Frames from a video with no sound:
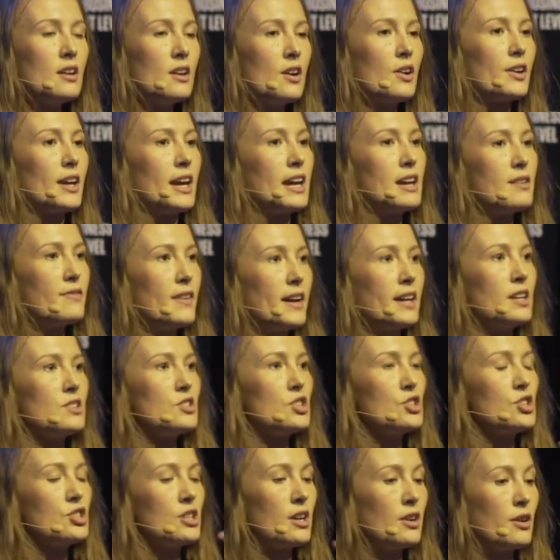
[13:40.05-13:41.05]
okay, if I can
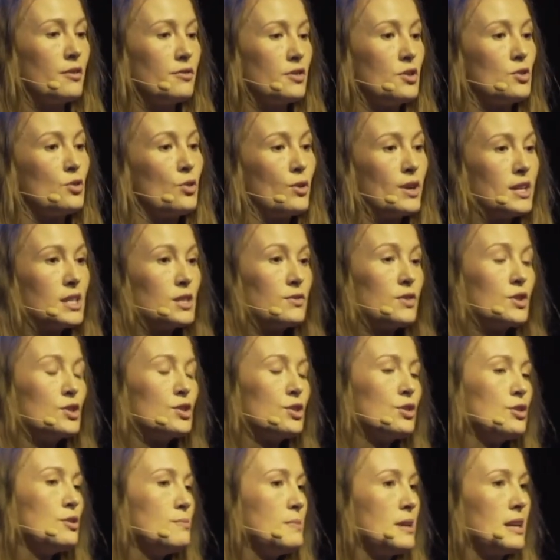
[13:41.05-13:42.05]
just shut off the noise for
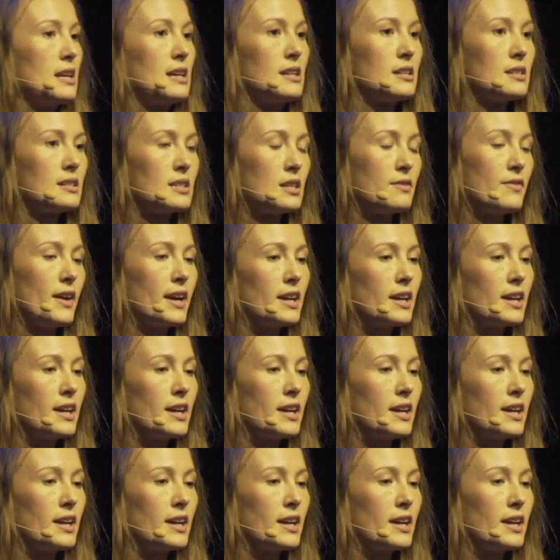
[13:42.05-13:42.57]
2 minutes, if